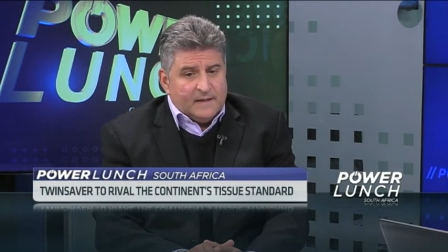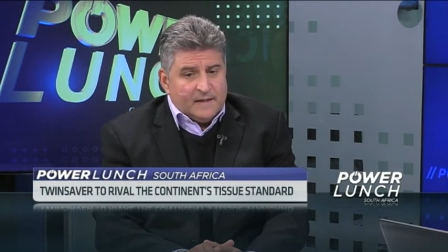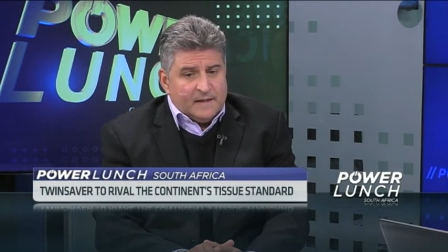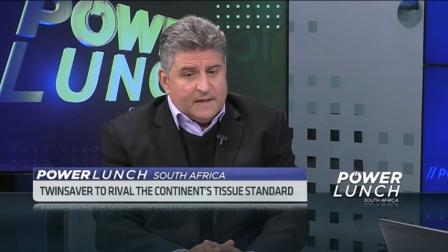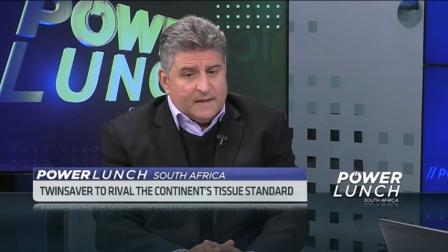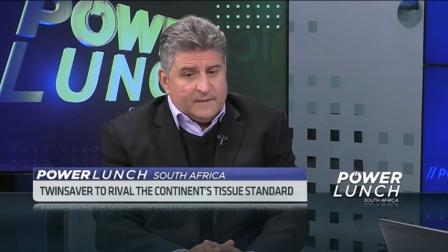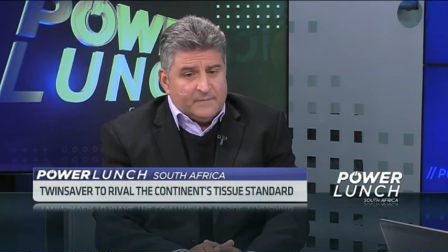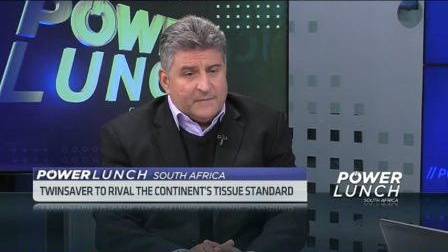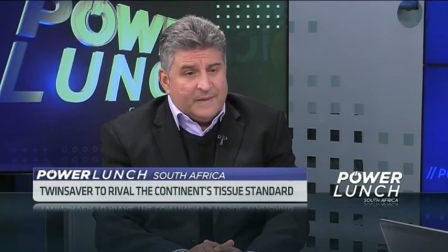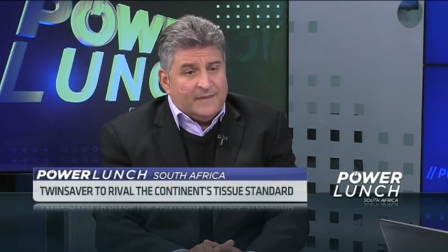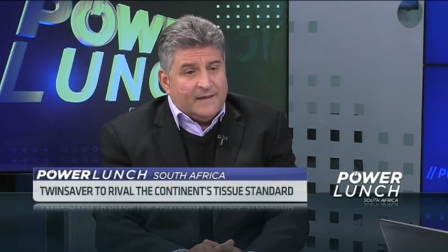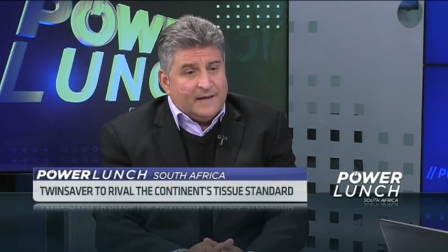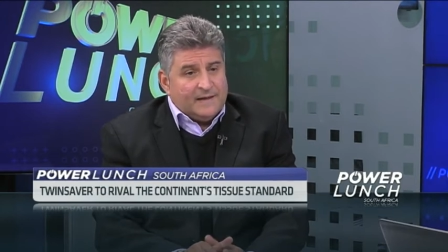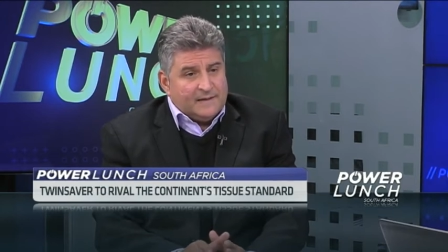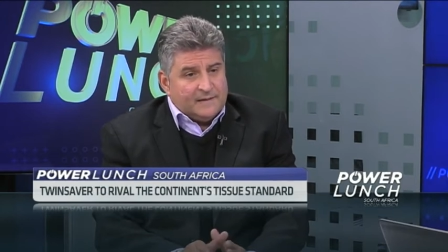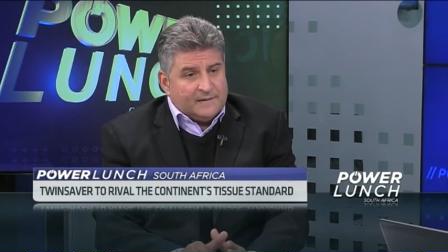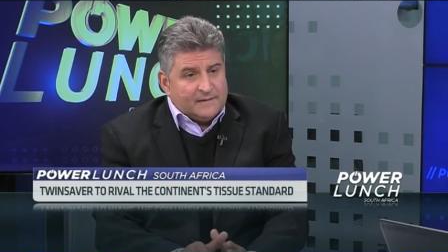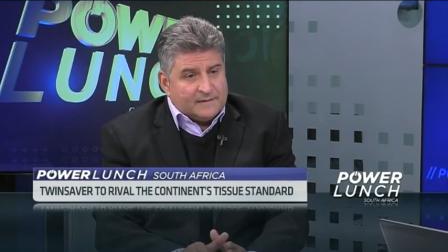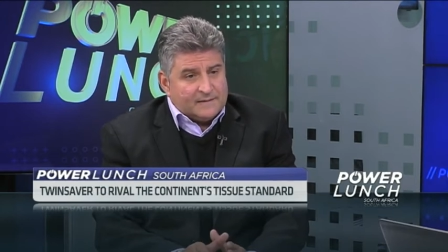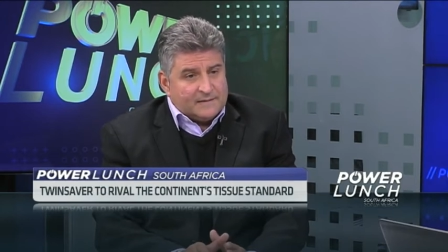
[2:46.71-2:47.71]
Um, that
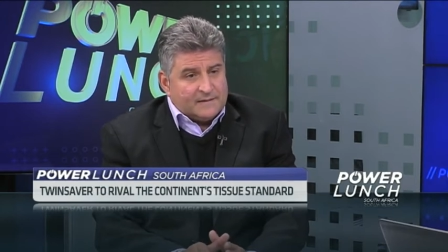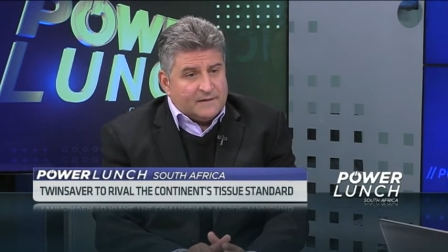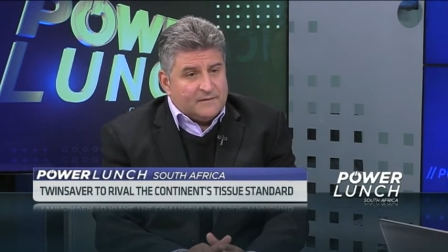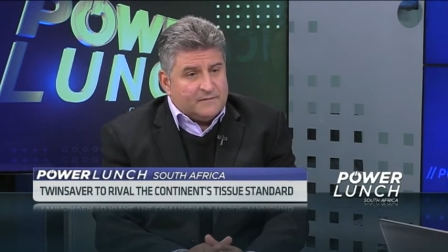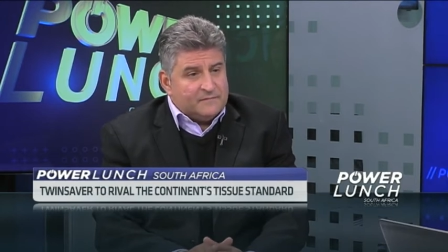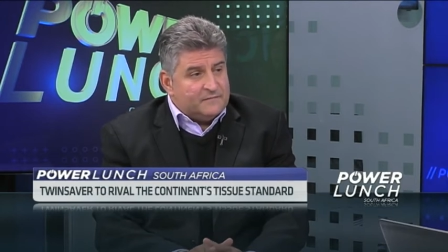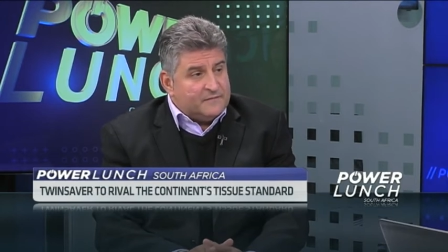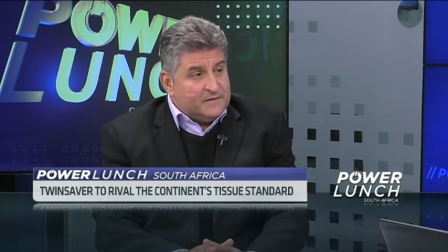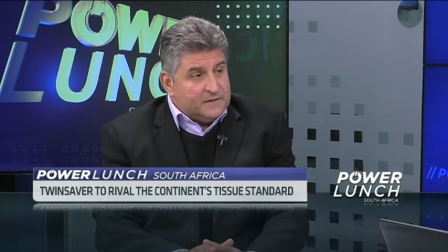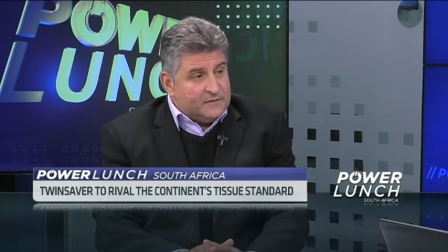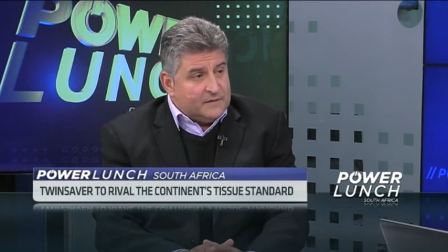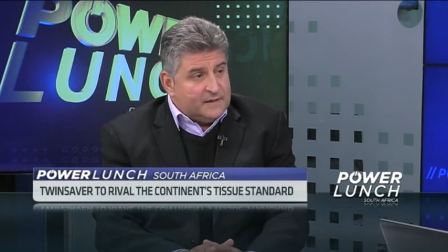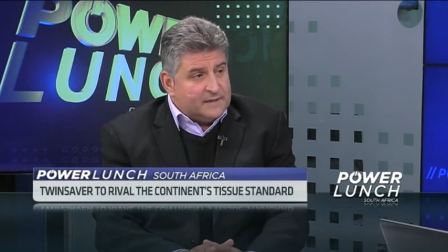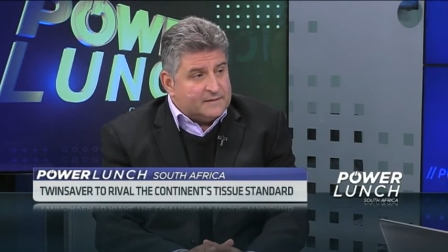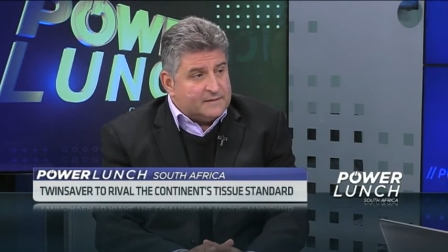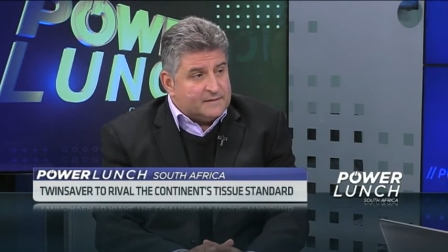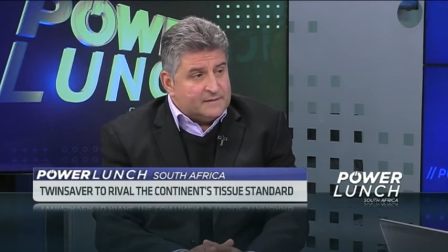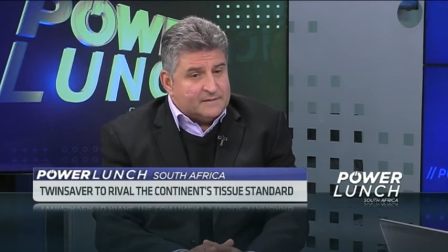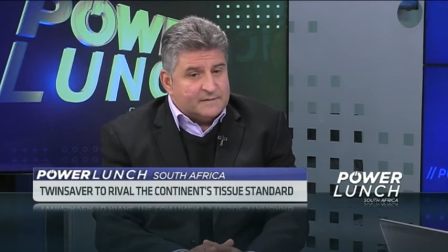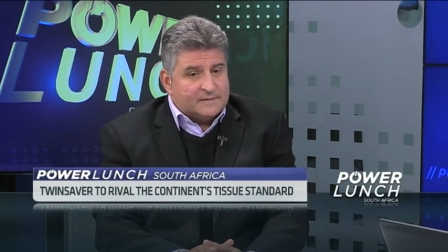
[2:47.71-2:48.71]
in itself
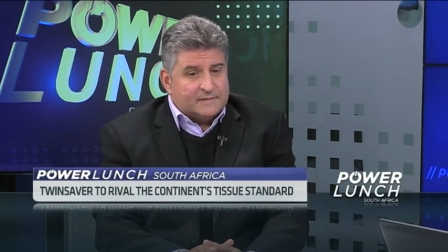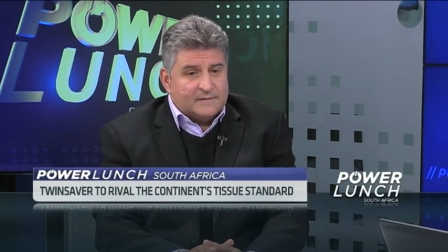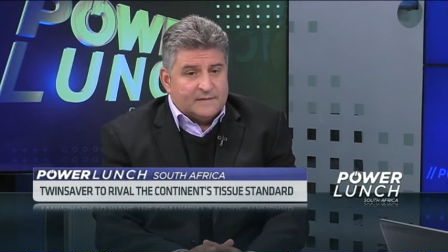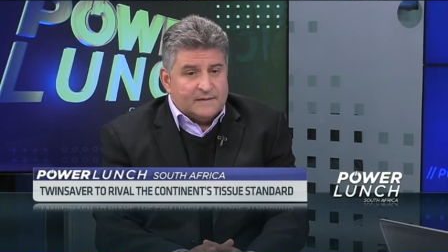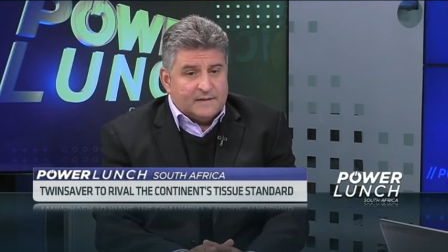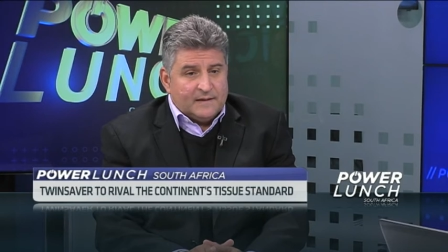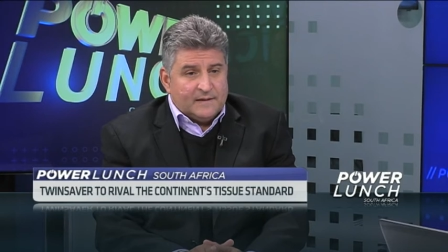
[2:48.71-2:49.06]
addresses